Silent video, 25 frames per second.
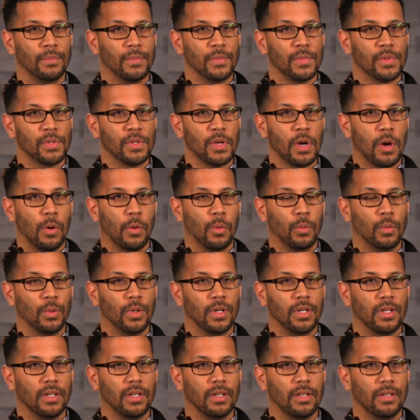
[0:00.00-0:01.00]
So
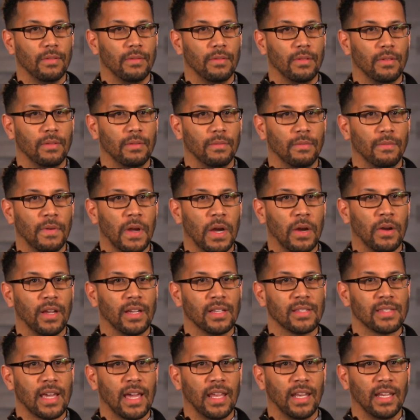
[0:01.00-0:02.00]
very
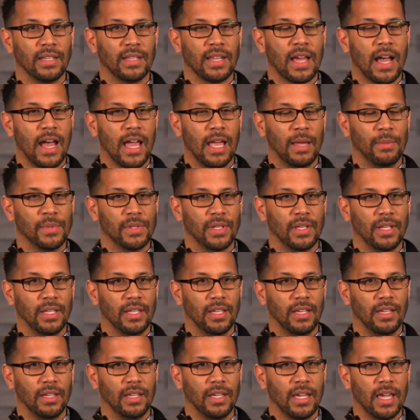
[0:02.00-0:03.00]
exciting times, and
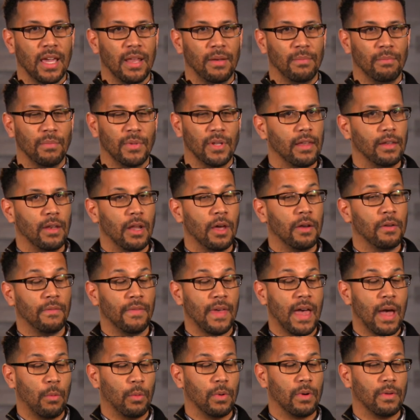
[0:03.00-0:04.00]
again, none of
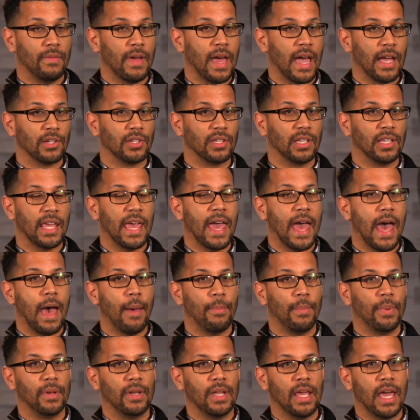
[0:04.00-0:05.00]
that would have actually
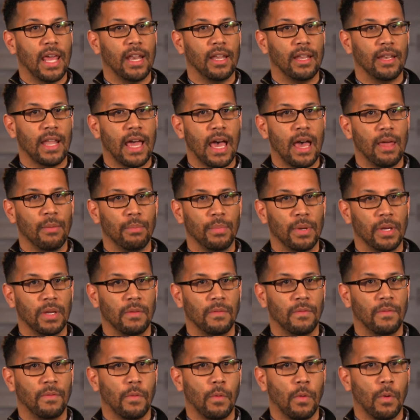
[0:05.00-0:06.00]
happened had it not
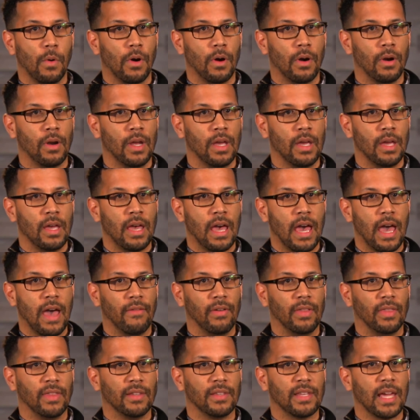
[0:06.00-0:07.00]
been for
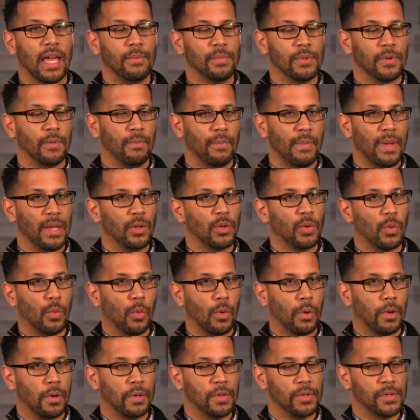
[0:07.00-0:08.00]
having the types of
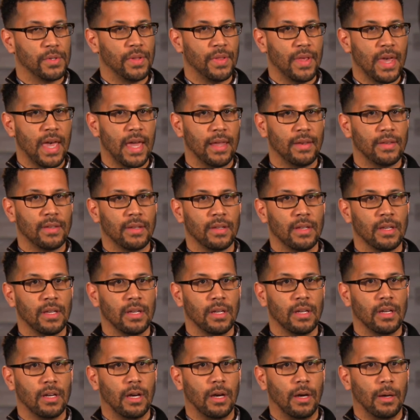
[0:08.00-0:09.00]
mentors that
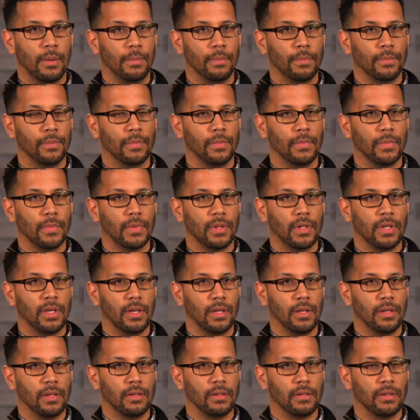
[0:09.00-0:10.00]

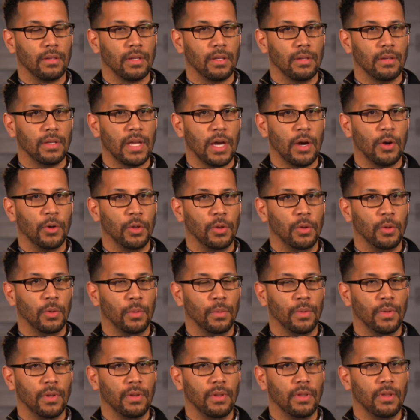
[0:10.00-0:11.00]
can tell
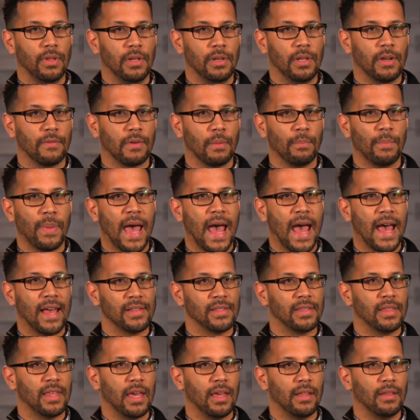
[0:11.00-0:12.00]
you the different
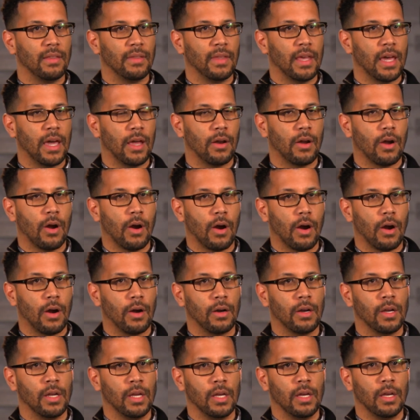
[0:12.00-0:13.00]
paths that are